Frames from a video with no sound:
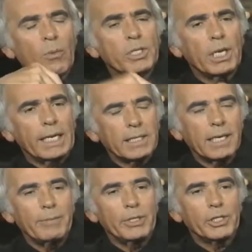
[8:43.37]
When was the last
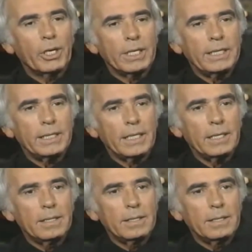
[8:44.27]
time you saw E.T.?